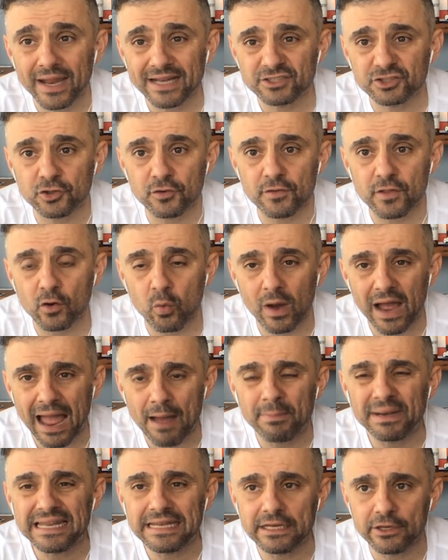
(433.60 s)
answer the question? How
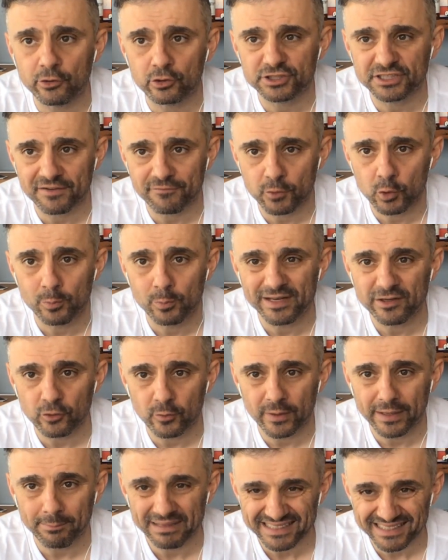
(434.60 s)
many years have you been
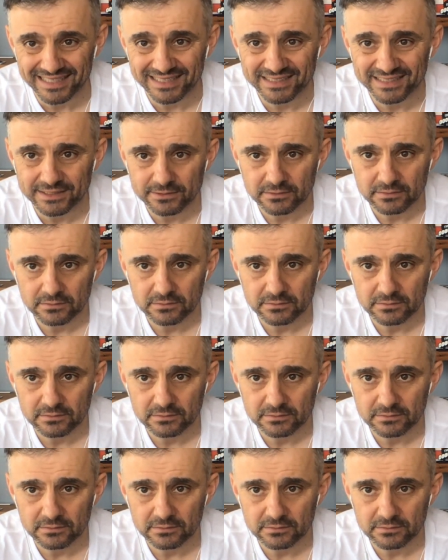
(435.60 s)
doing business?